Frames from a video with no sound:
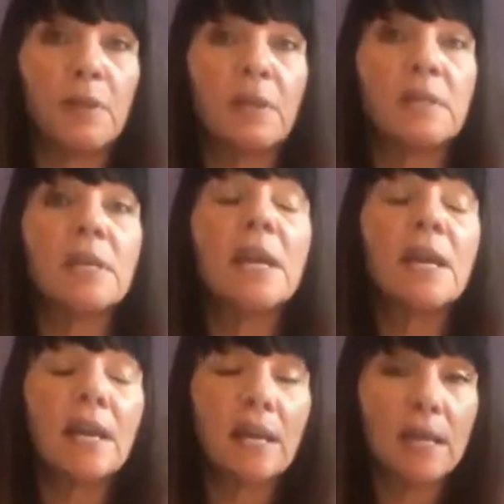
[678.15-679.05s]
Because,
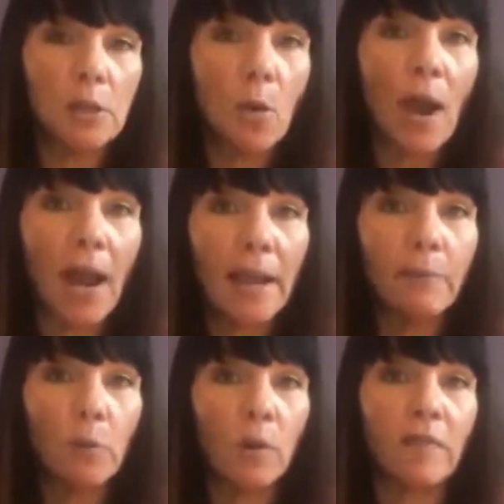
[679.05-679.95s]
you know, I
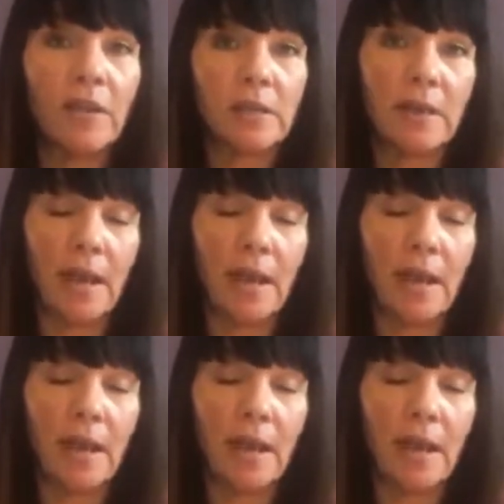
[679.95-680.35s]
am the one that